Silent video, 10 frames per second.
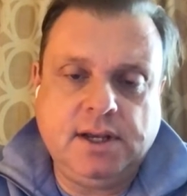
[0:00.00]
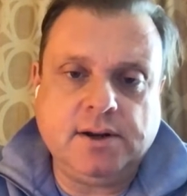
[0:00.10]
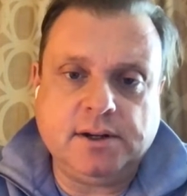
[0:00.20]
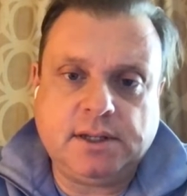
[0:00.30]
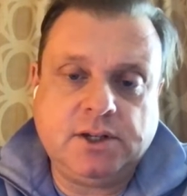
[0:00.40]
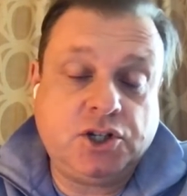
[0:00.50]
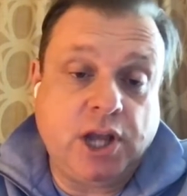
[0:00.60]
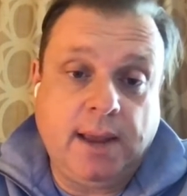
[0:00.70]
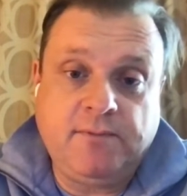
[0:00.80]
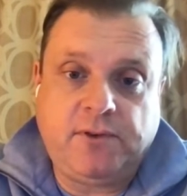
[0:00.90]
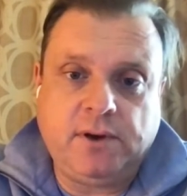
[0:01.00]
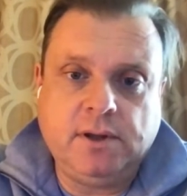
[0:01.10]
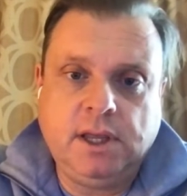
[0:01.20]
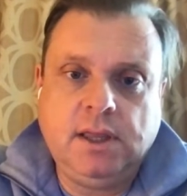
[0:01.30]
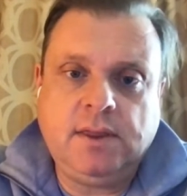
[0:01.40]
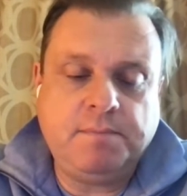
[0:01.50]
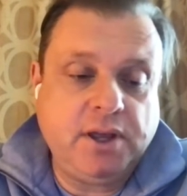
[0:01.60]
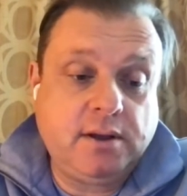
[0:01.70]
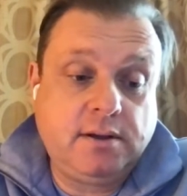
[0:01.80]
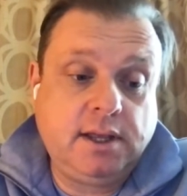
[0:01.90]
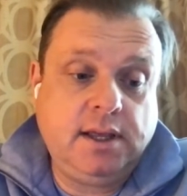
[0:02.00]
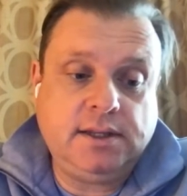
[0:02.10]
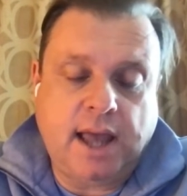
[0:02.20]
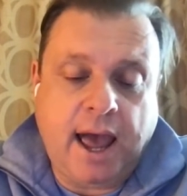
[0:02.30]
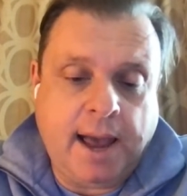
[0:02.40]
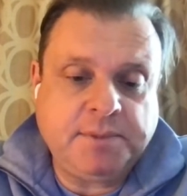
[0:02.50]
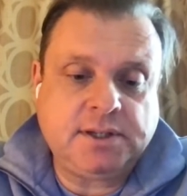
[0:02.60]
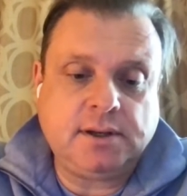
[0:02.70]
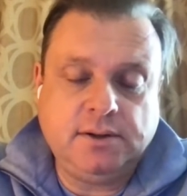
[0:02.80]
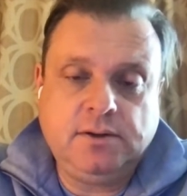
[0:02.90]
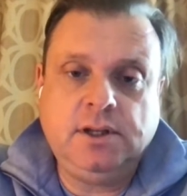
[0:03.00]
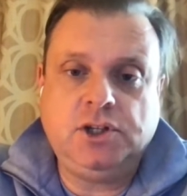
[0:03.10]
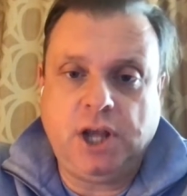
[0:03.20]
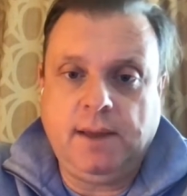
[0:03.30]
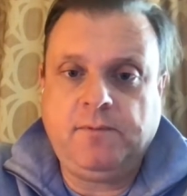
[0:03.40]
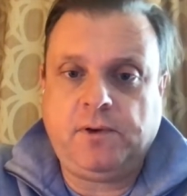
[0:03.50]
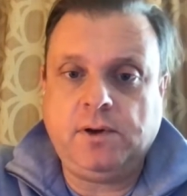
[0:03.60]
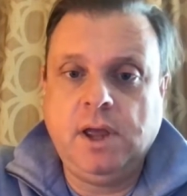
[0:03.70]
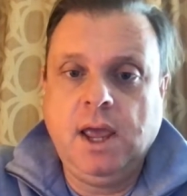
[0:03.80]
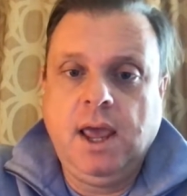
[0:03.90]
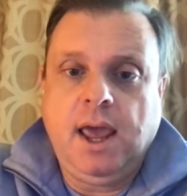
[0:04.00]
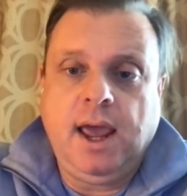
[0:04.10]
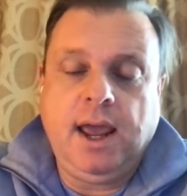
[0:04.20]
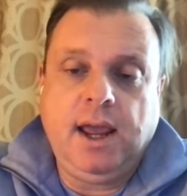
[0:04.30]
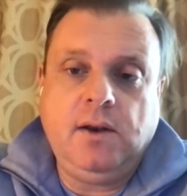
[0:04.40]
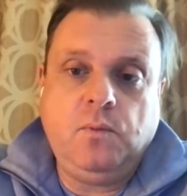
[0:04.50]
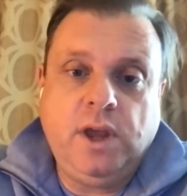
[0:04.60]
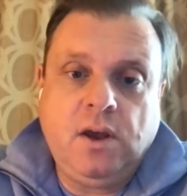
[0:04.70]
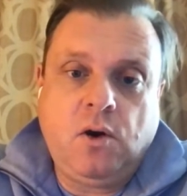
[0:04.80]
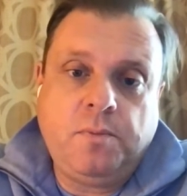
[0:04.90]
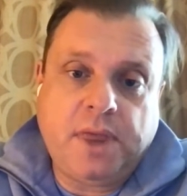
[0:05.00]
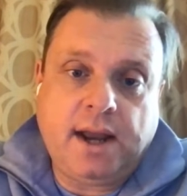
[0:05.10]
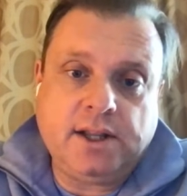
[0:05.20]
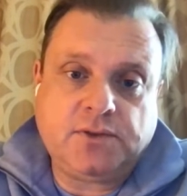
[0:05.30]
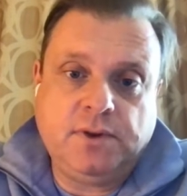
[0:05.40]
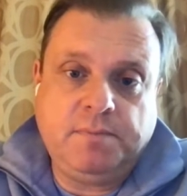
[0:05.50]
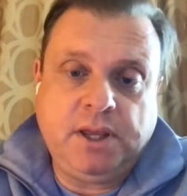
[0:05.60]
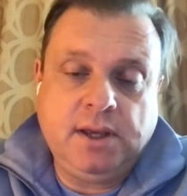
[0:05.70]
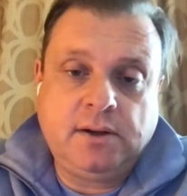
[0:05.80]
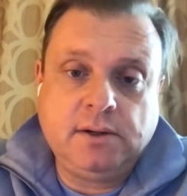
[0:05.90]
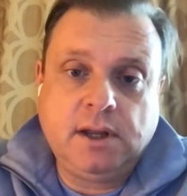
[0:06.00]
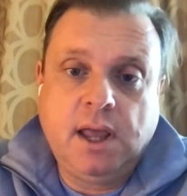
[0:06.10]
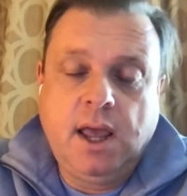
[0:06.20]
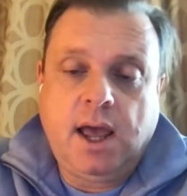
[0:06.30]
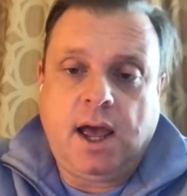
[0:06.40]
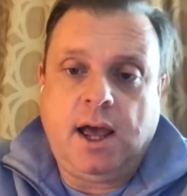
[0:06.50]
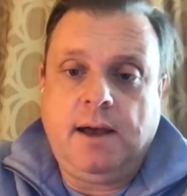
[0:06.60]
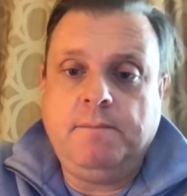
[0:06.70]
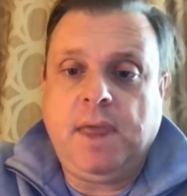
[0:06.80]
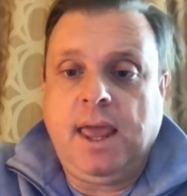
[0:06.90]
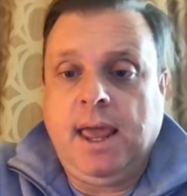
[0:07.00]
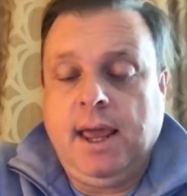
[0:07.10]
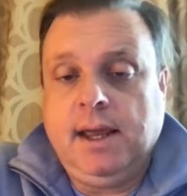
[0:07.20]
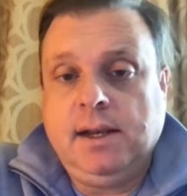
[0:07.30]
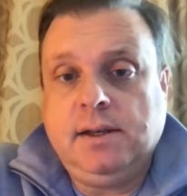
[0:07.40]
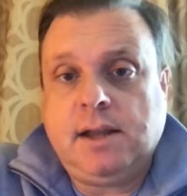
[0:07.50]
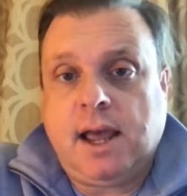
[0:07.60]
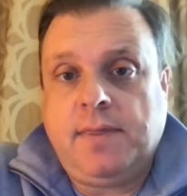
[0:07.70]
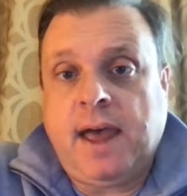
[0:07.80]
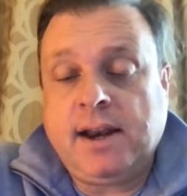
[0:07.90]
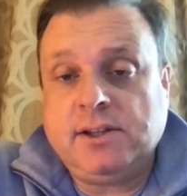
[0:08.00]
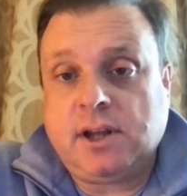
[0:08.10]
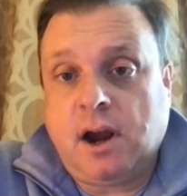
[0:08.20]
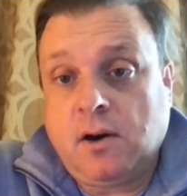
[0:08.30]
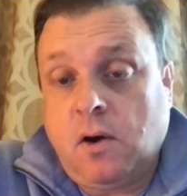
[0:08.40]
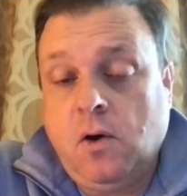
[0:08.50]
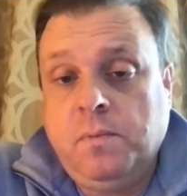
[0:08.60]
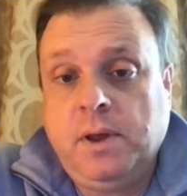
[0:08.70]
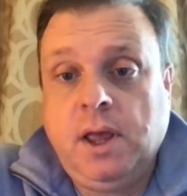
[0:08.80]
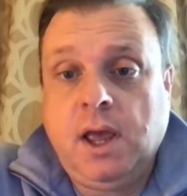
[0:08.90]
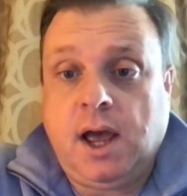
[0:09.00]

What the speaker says: 3 years. It's shameful. The bill is absolutely shameful, and we hope that it's repealed. And that is our hope